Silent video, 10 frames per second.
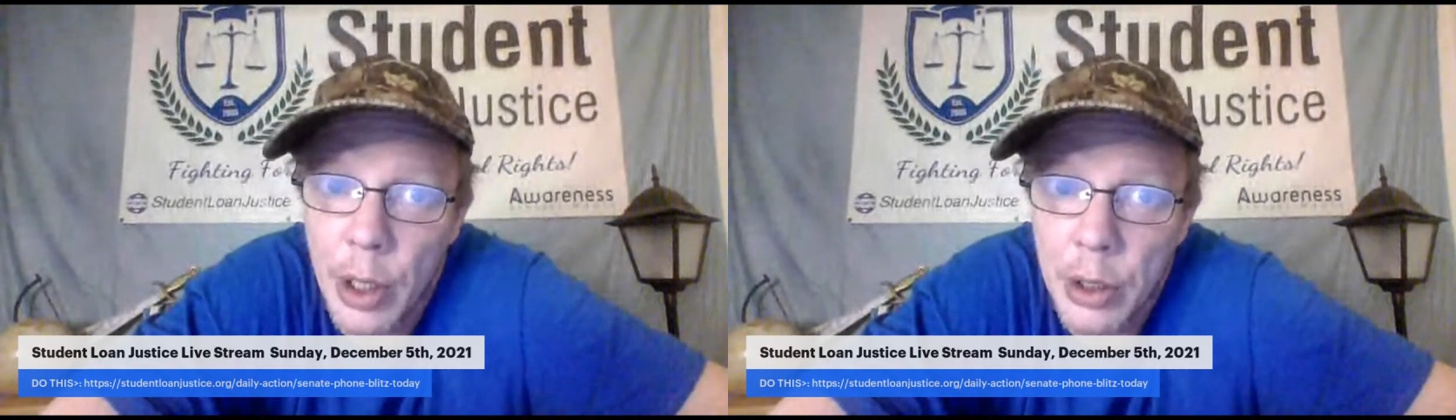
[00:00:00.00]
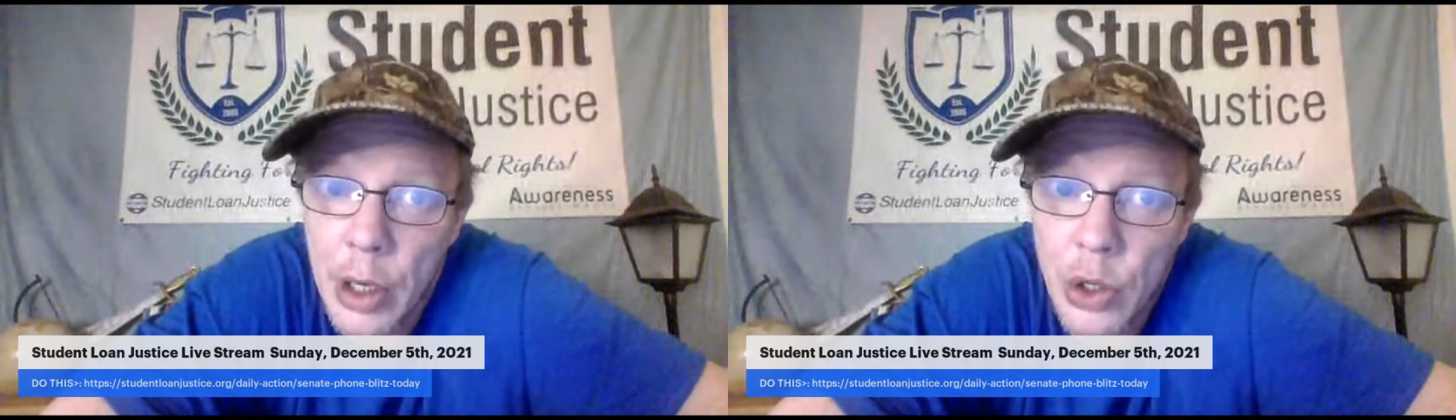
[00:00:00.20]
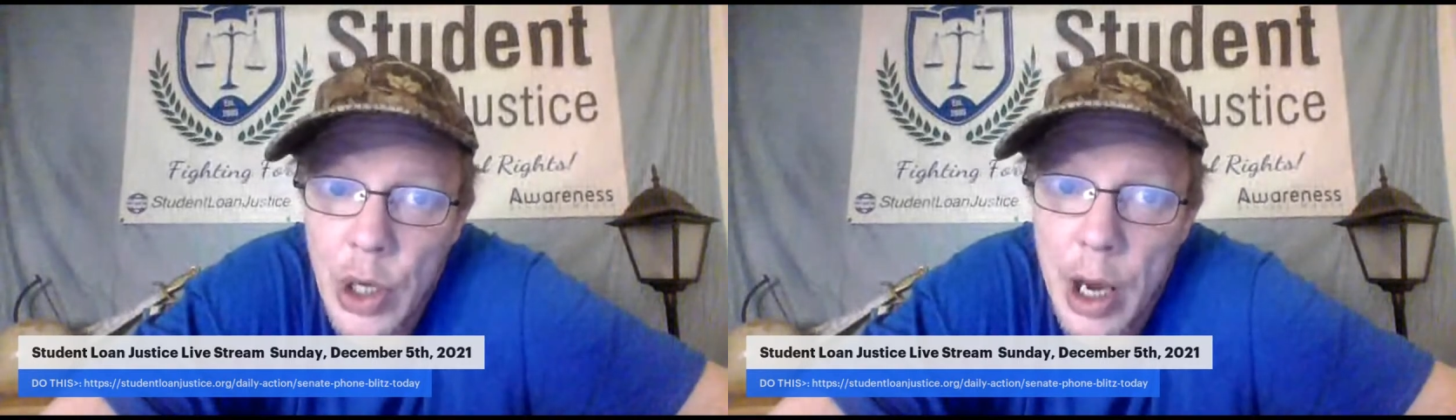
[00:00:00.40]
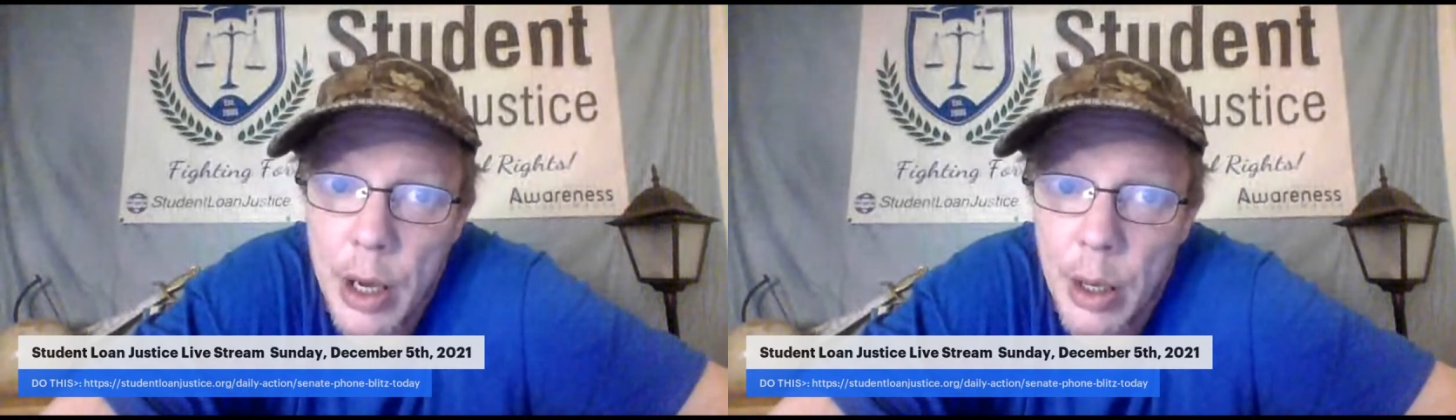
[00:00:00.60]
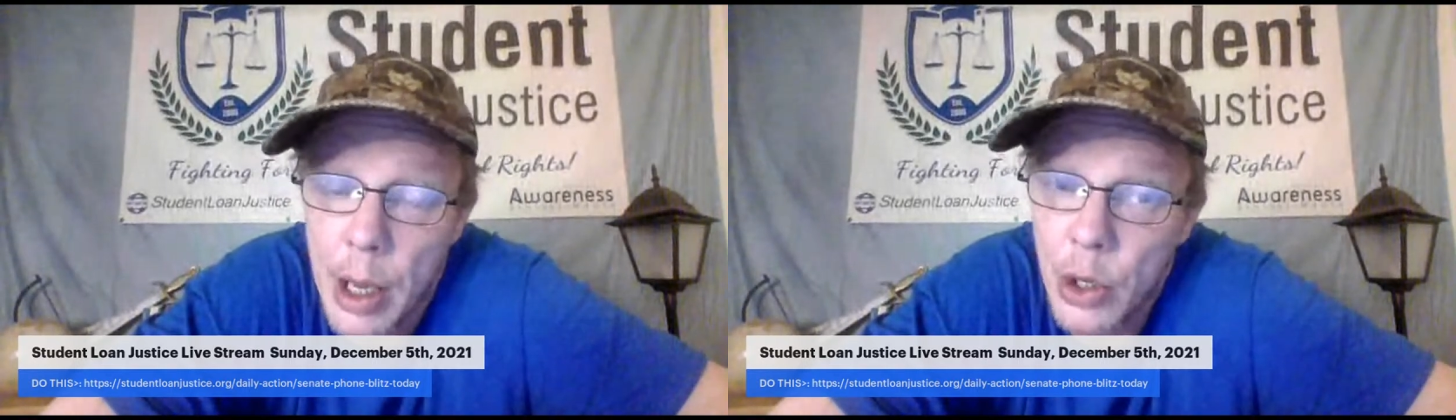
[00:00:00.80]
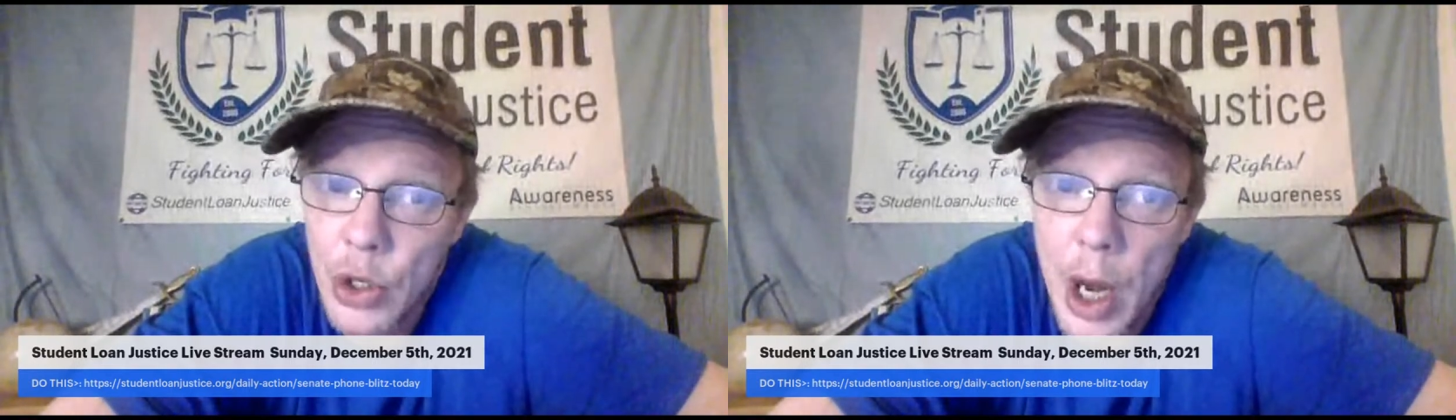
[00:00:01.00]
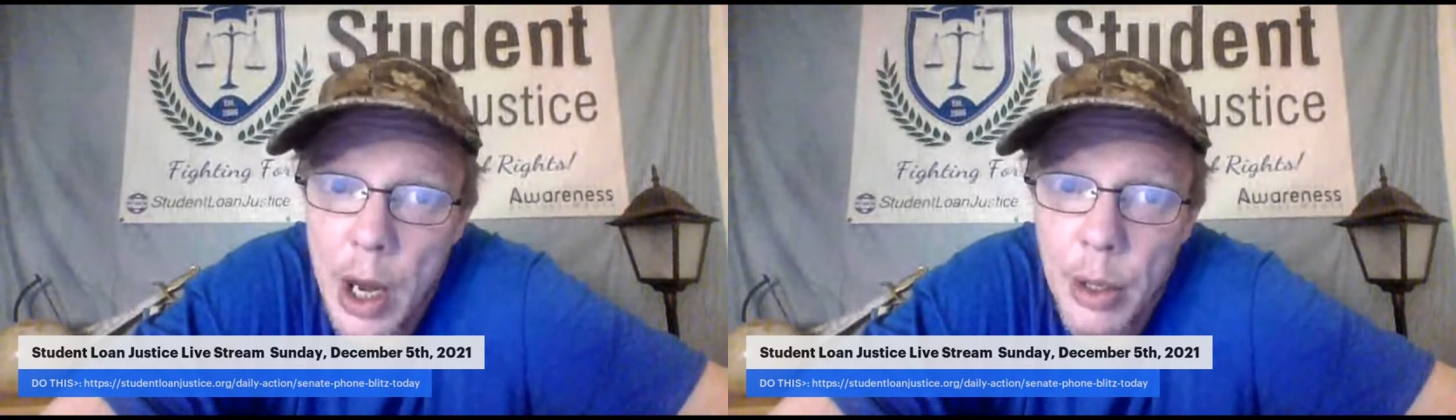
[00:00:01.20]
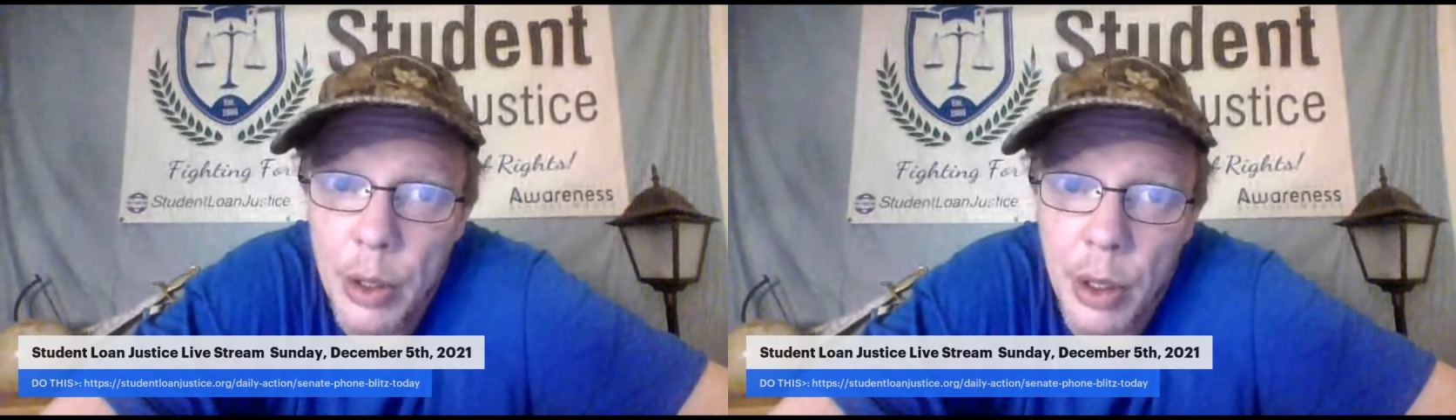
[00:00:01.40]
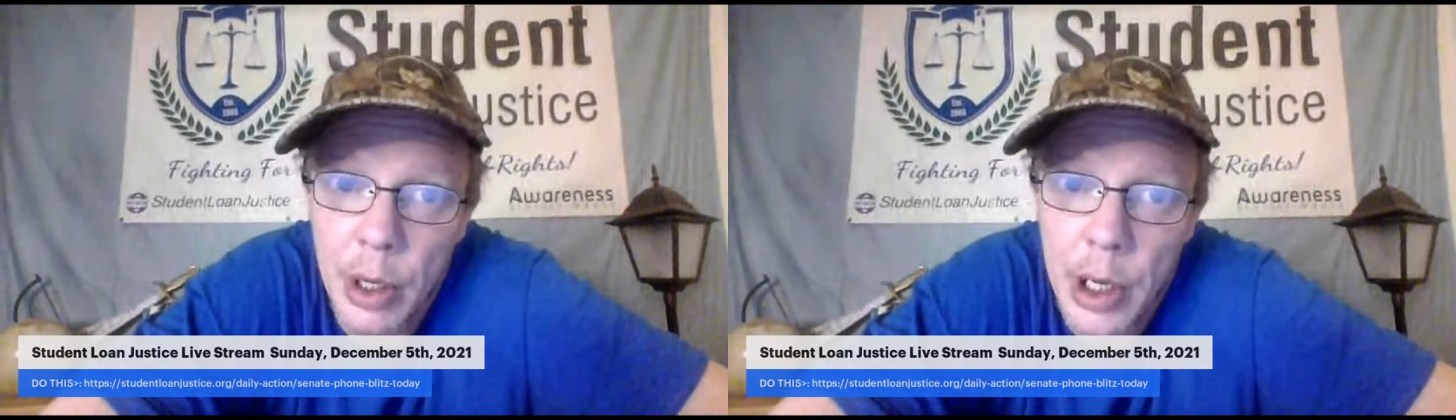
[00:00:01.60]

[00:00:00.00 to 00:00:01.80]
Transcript: Like they say that they're going